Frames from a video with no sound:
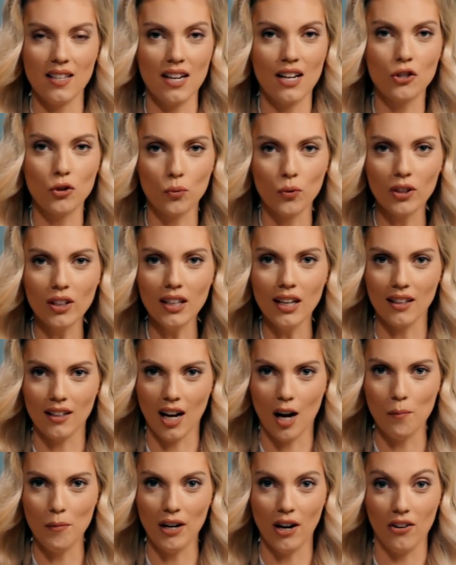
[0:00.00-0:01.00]
And it's really
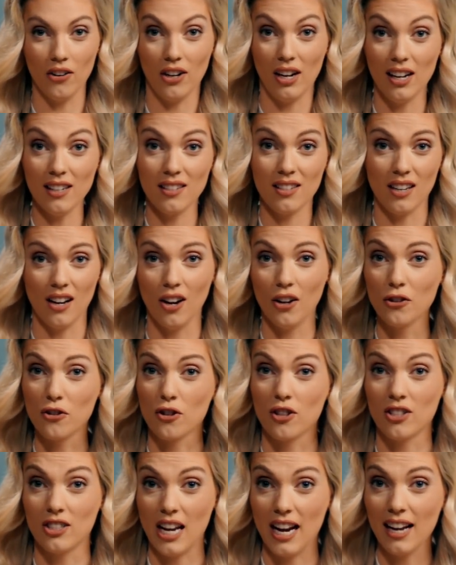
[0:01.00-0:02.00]
incumbent on us to
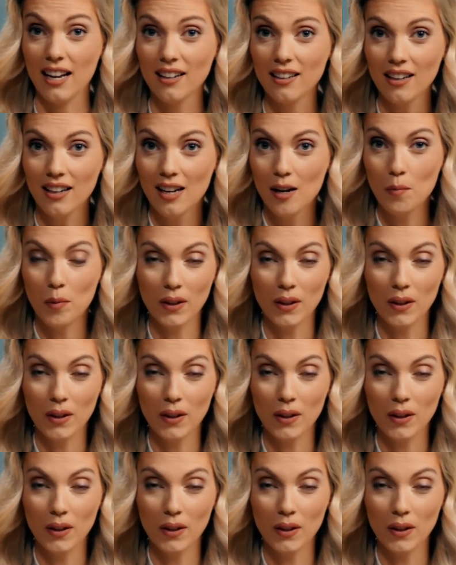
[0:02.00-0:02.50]
understand